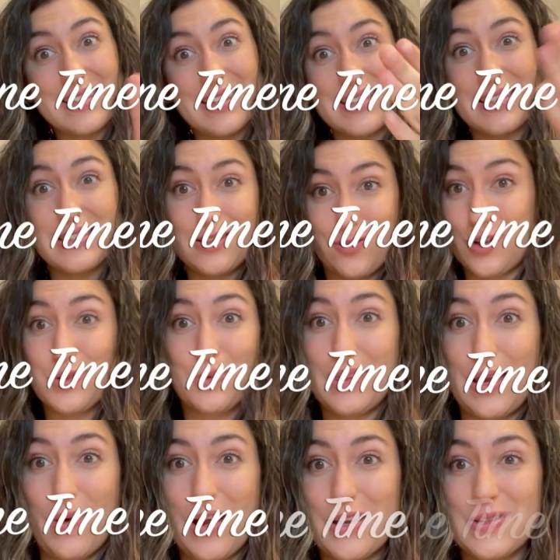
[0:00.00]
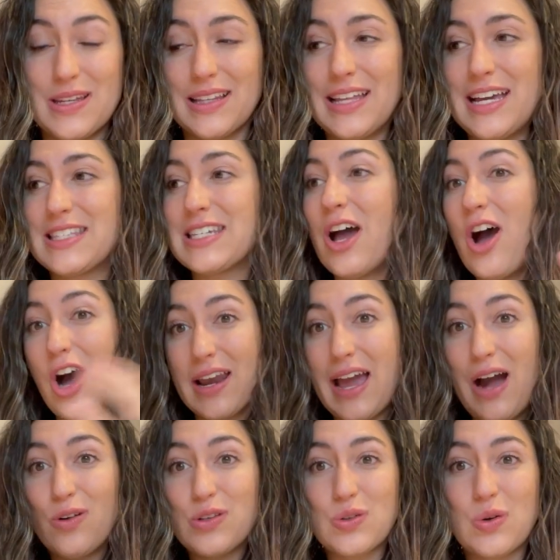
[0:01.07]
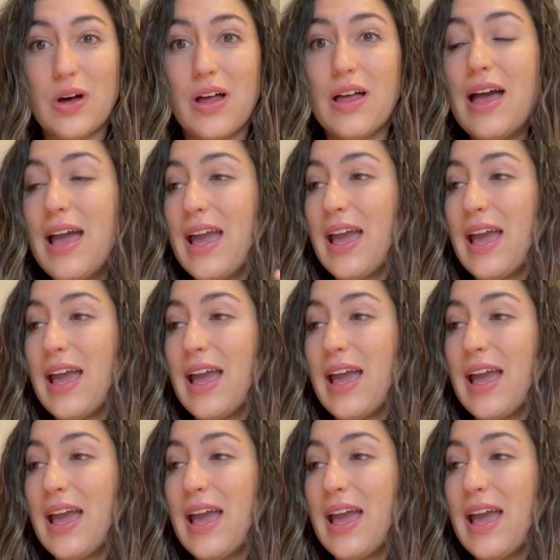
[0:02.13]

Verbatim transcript: This is the first one they want you to list on OutSchool